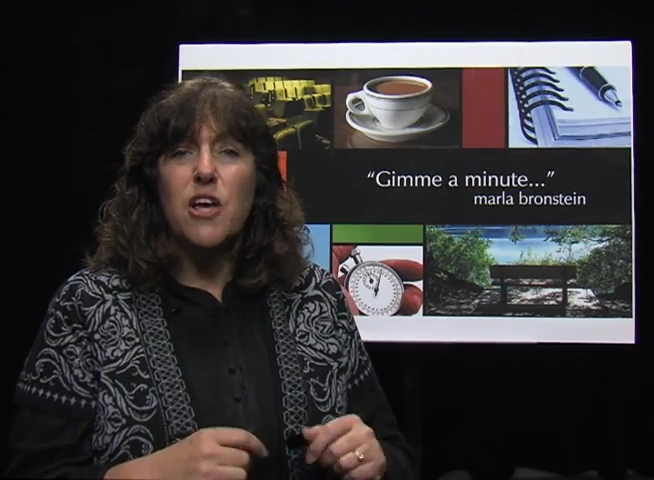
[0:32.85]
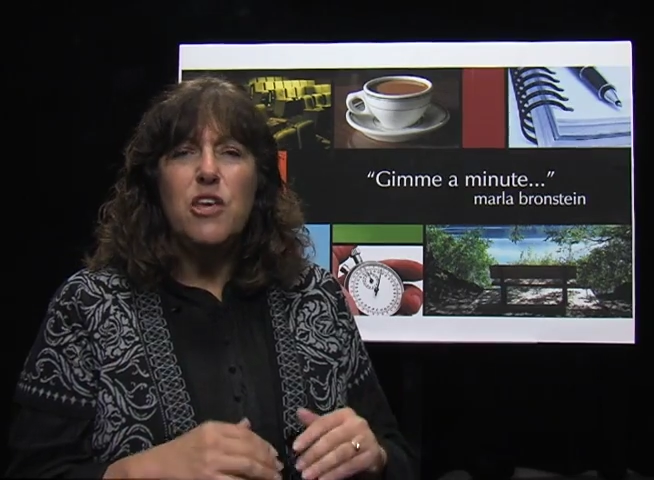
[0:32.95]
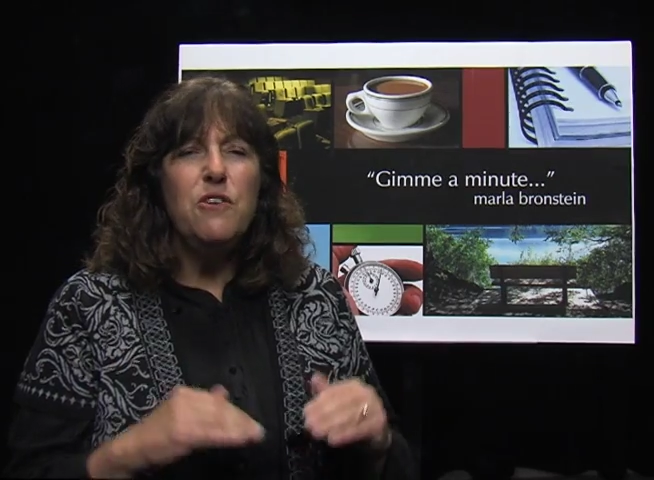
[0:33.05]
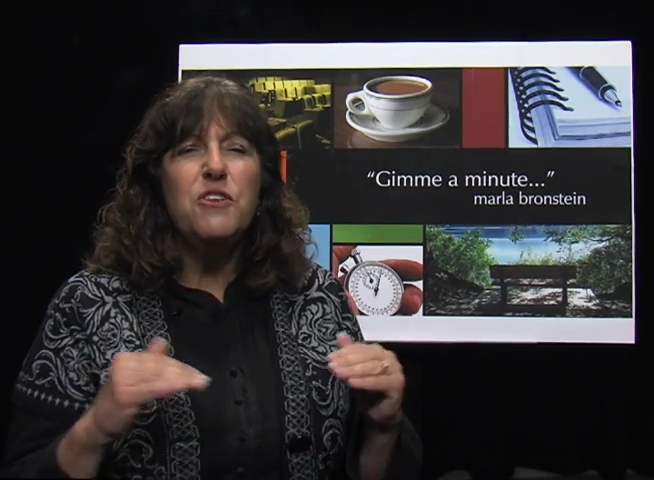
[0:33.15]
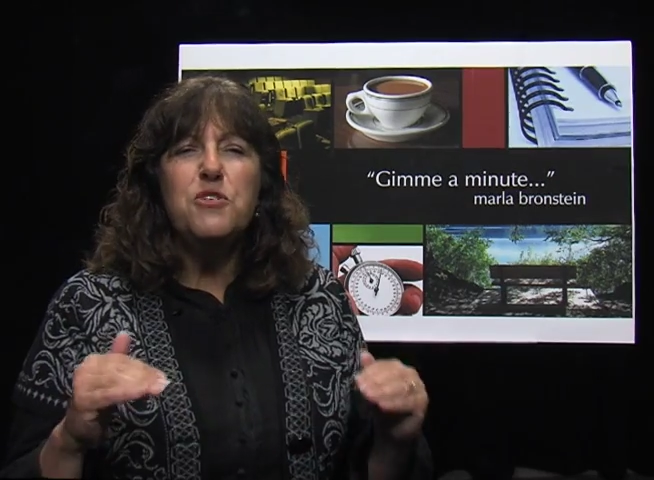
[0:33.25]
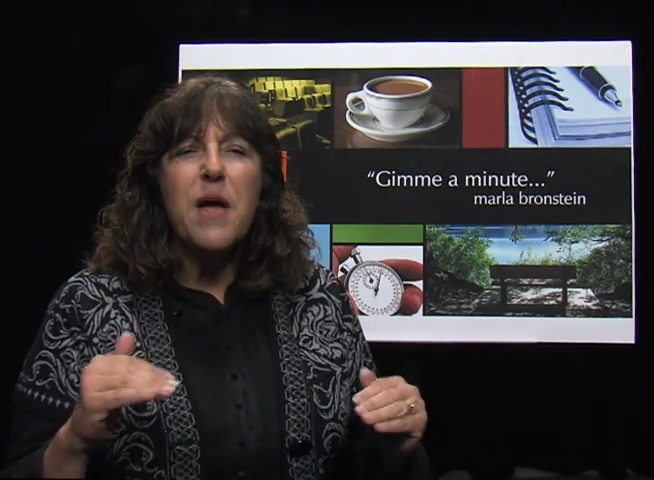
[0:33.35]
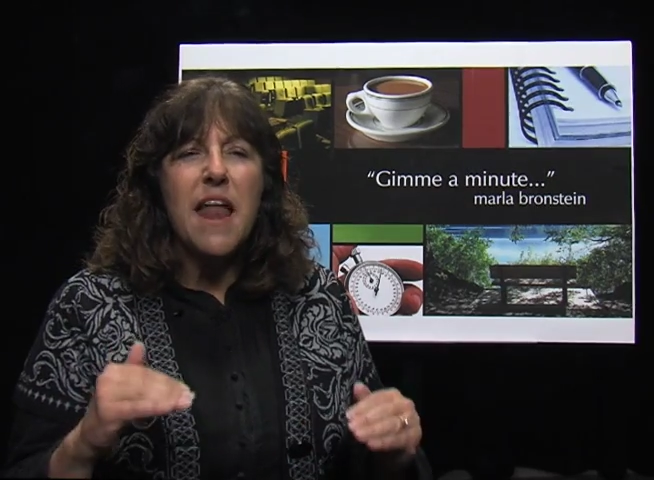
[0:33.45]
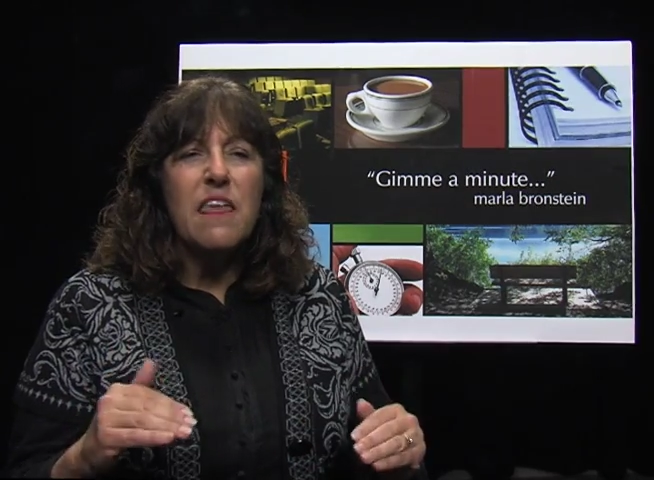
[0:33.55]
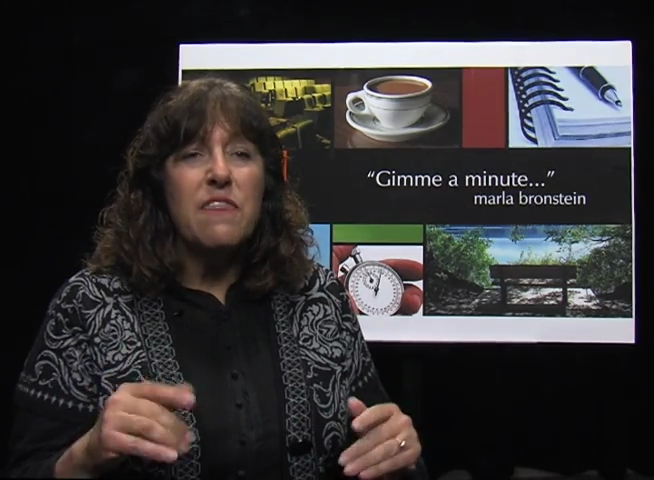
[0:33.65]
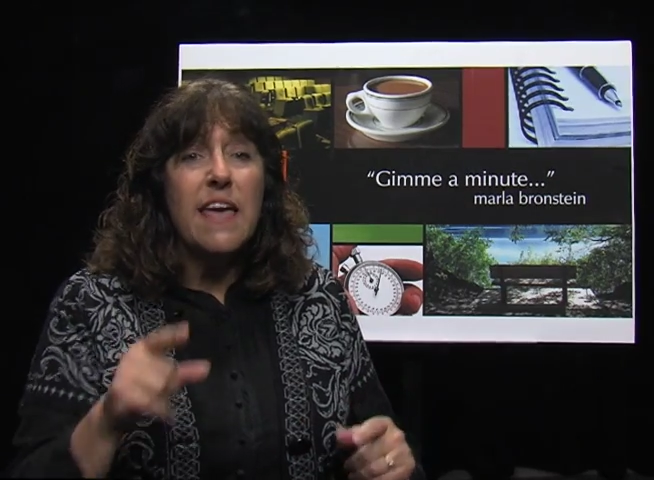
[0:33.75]
You can do
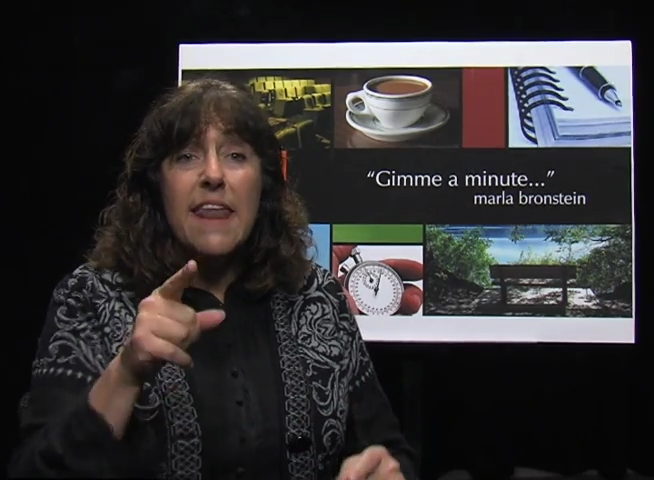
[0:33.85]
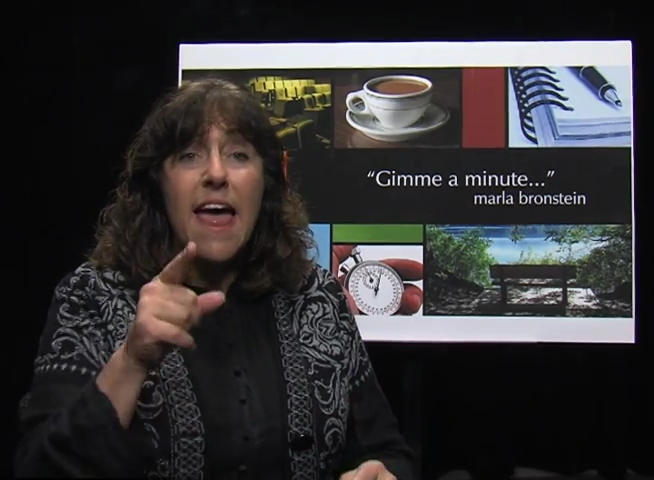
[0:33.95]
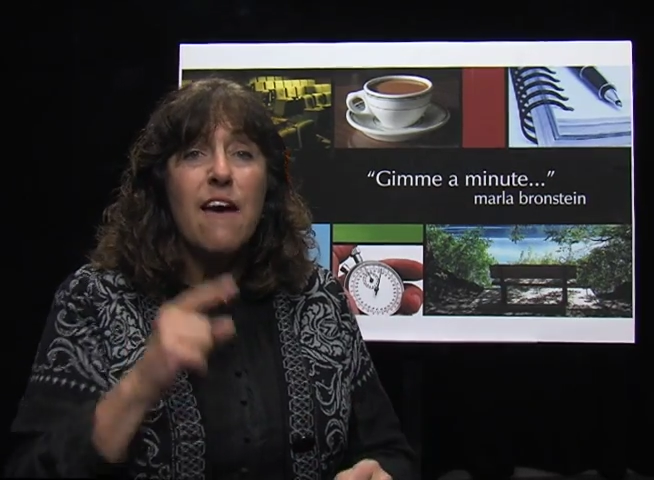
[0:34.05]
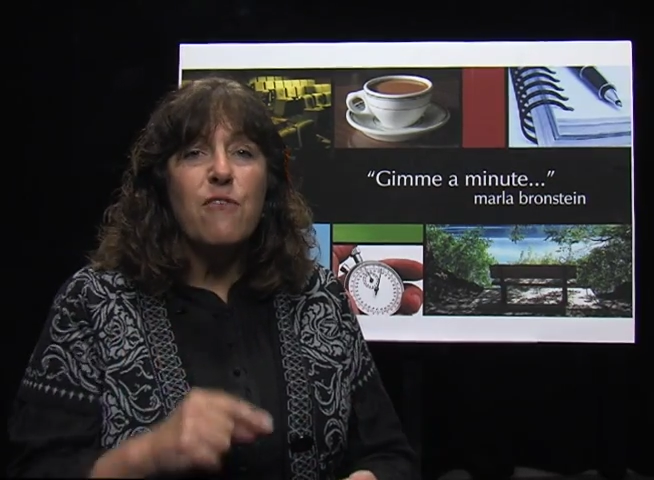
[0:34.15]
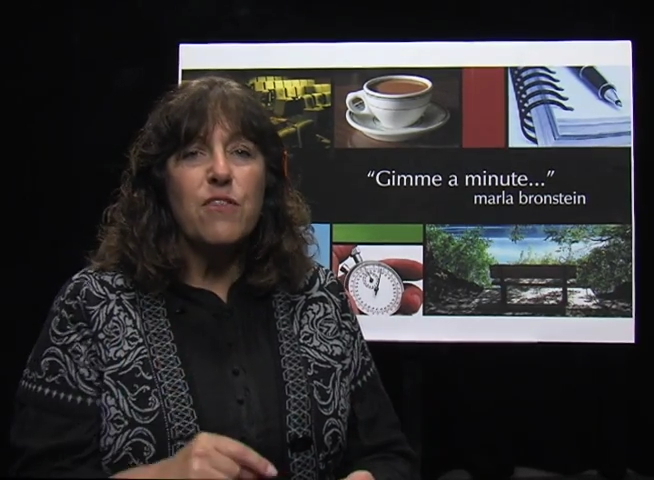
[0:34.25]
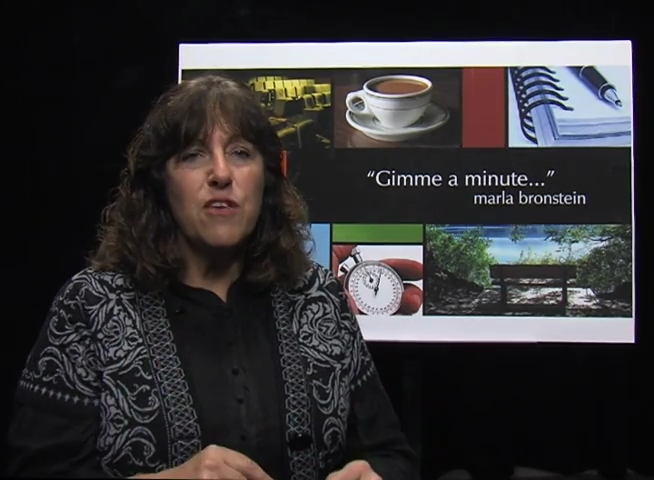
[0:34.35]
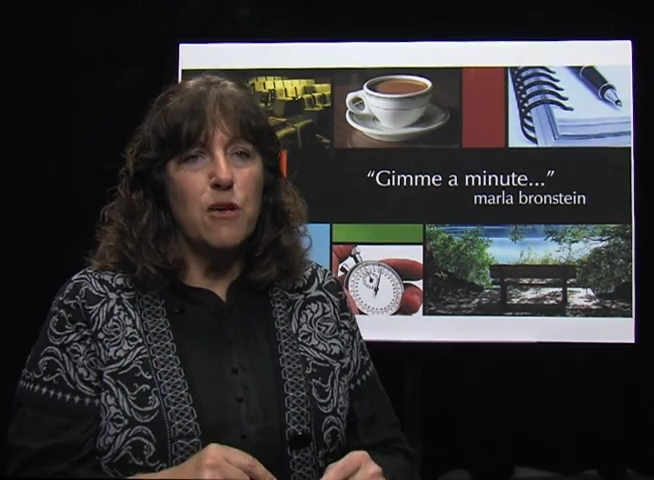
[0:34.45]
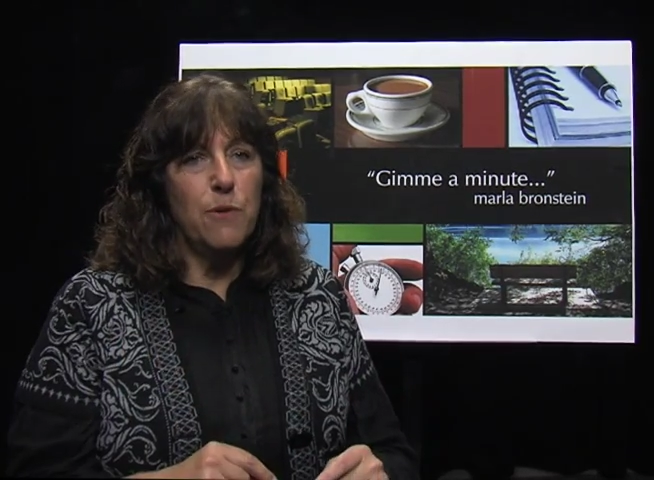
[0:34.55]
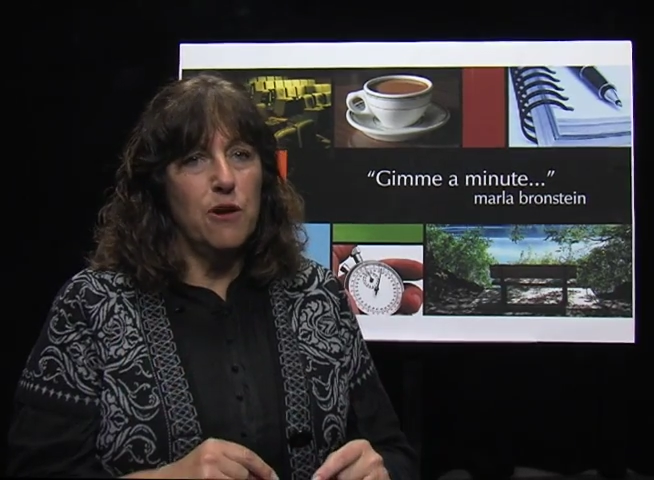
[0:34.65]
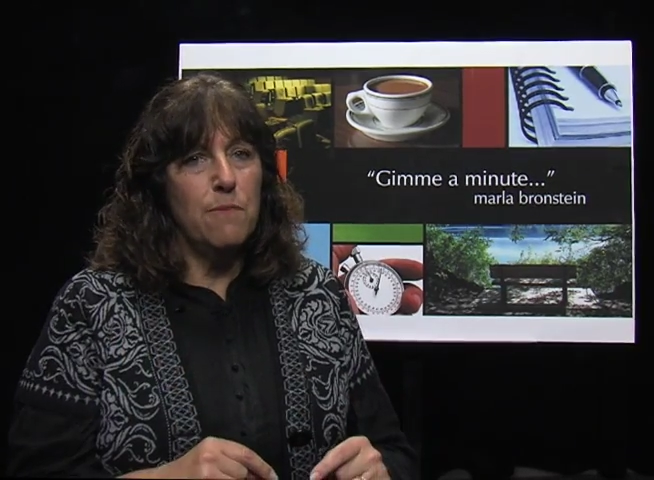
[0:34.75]
anything and everything you
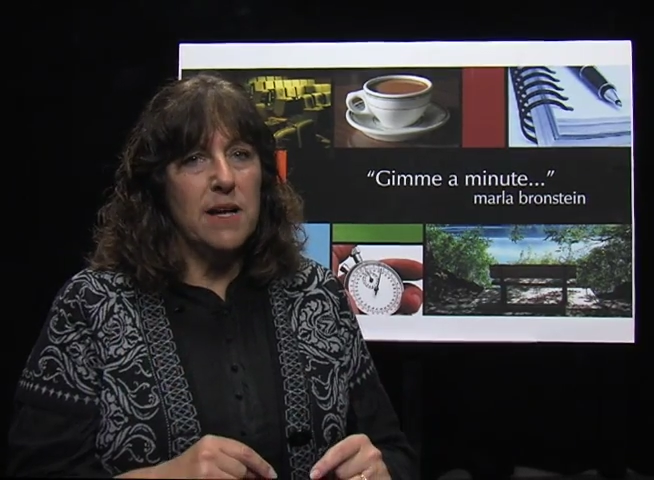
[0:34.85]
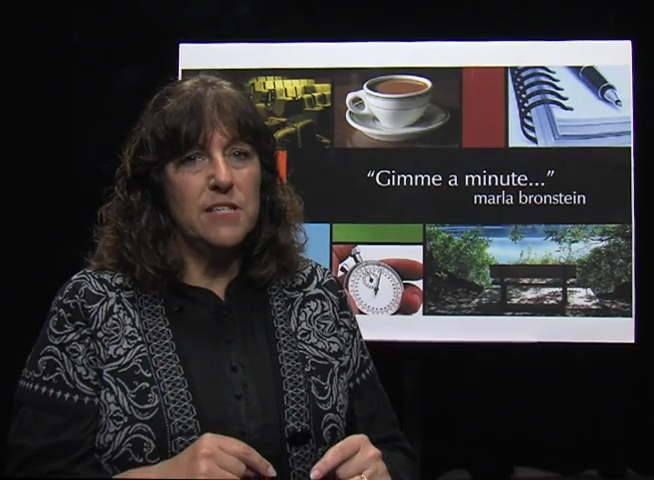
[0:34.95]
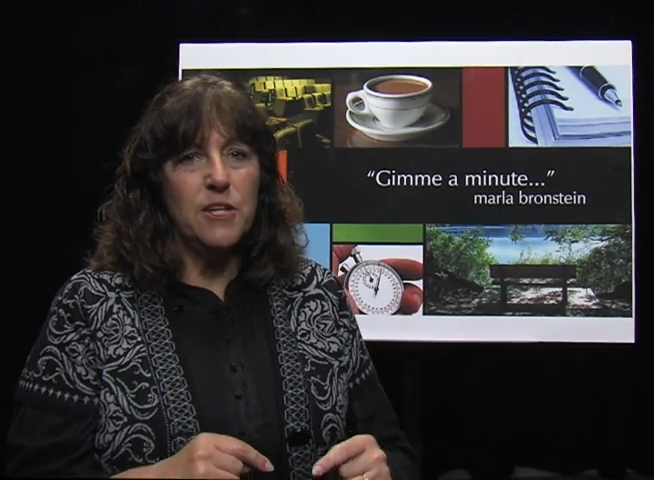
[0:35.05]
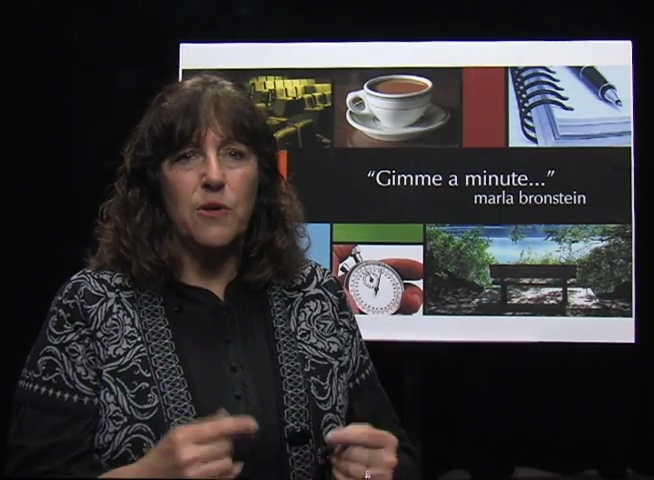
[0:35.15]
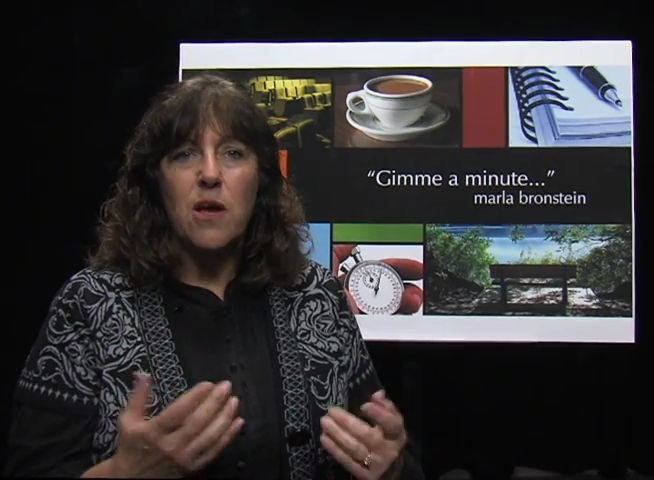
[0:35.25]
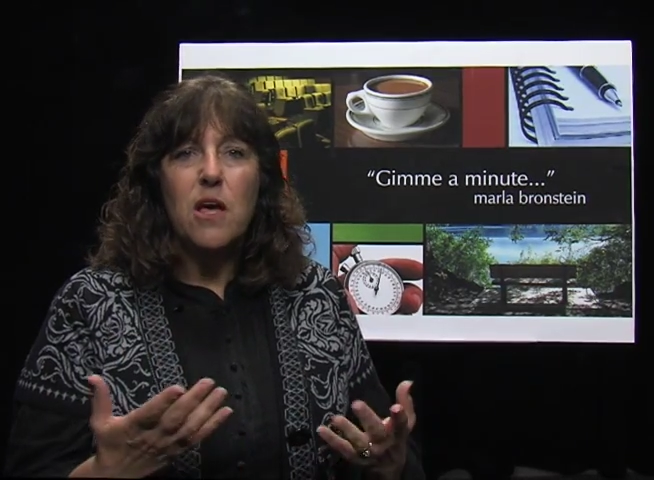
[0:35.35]
put your mind to.